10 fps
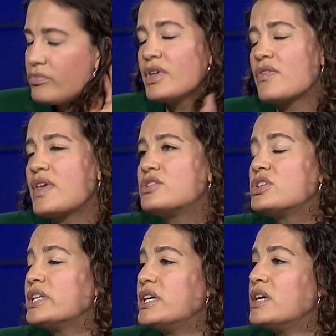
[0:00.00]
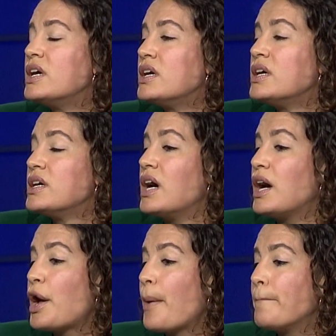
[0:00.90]
Essentially,
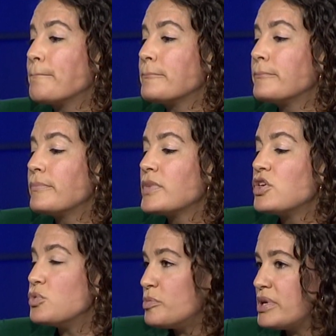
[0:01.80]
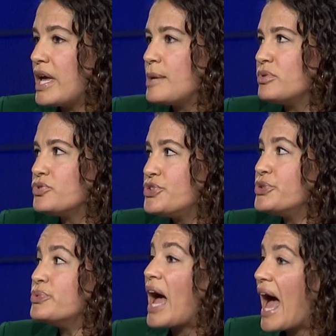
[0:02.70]
you would be able
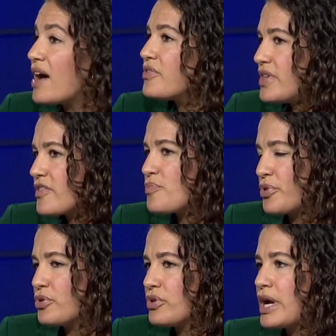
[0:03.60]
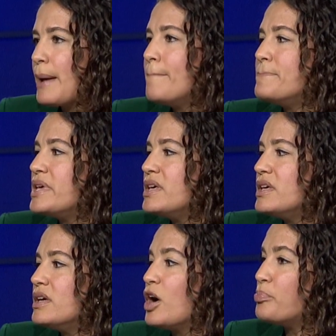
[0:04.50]
to have this program
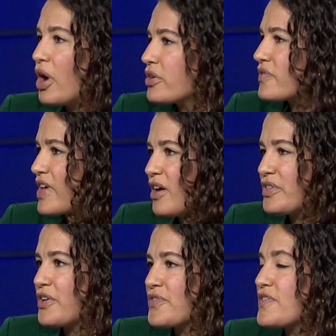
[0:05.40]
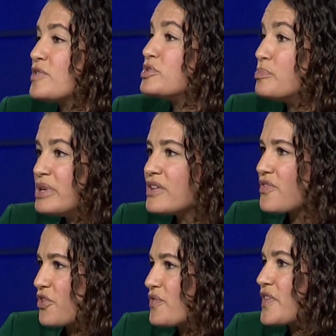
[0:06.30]
be a part of the healthcare system, to be a
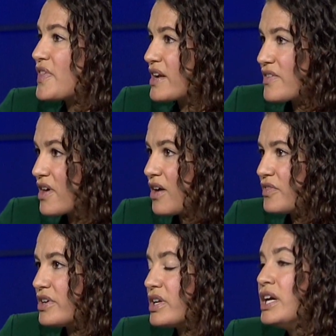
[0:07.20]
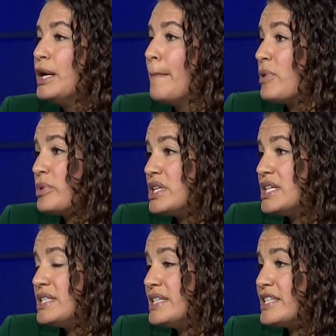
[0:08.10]
service that is covered. Okay. But we
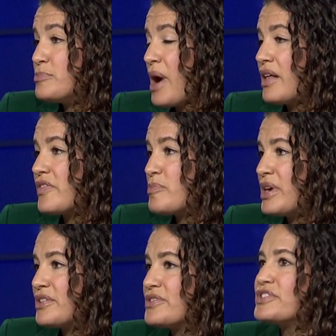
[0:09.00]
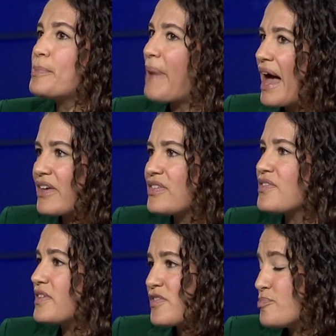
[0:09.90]
need DC policymakers to back
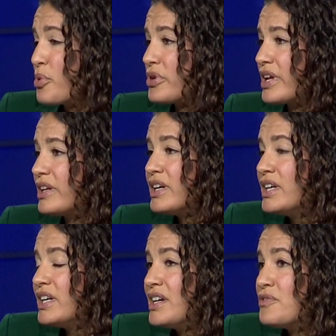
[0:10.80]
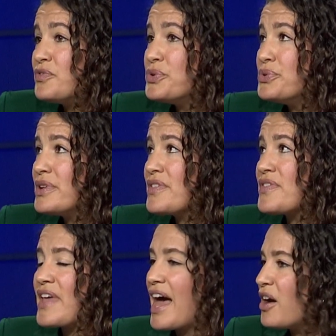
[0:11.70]
this and support it. Food
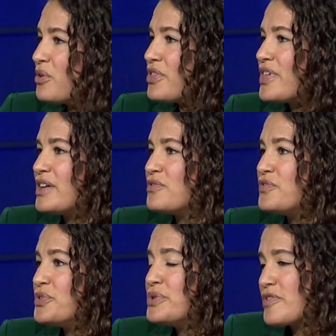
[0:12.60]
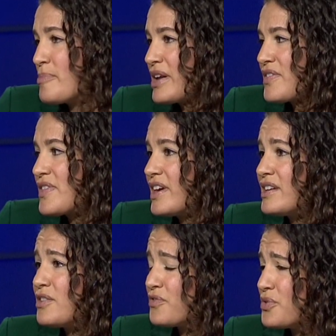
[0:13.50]
is health, and food is
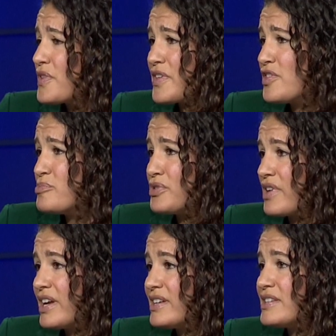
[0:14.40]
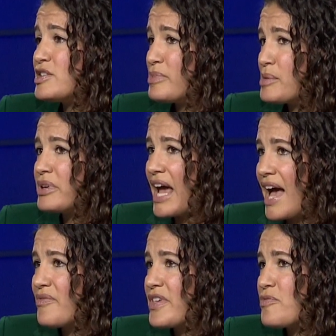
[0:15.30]
medicine, and food is a human right, and to be able to
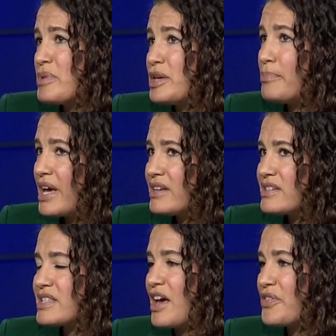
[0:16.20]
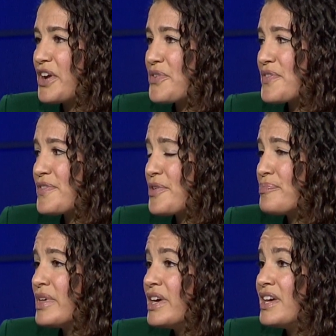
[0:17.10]
have this be embedded into the healthcare
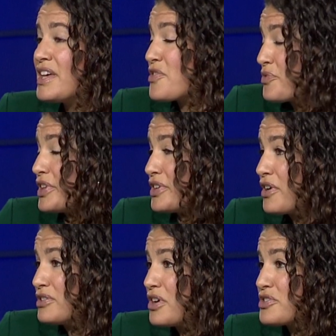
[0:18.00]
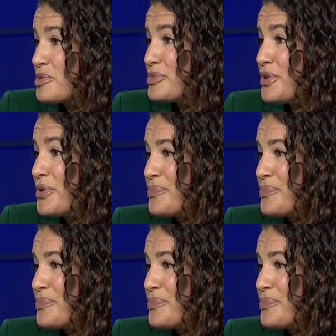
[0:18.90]
system is really our long-term goal.